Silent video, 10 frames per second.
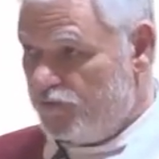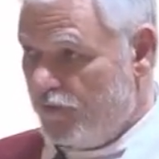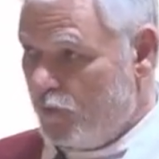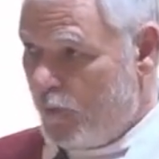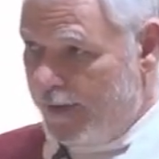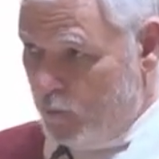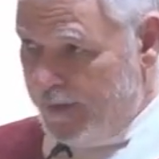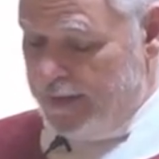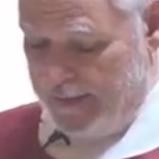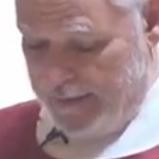used for the way
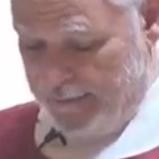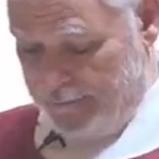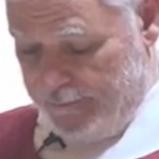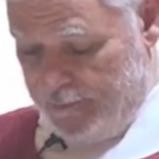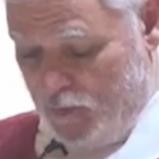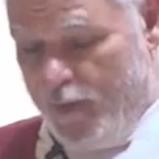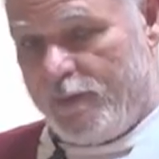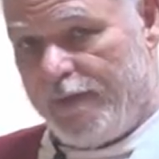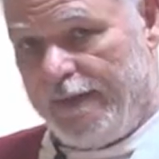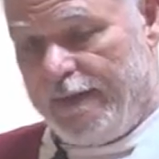we
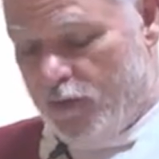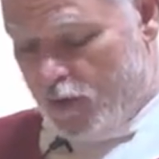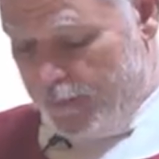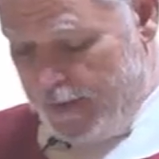eat our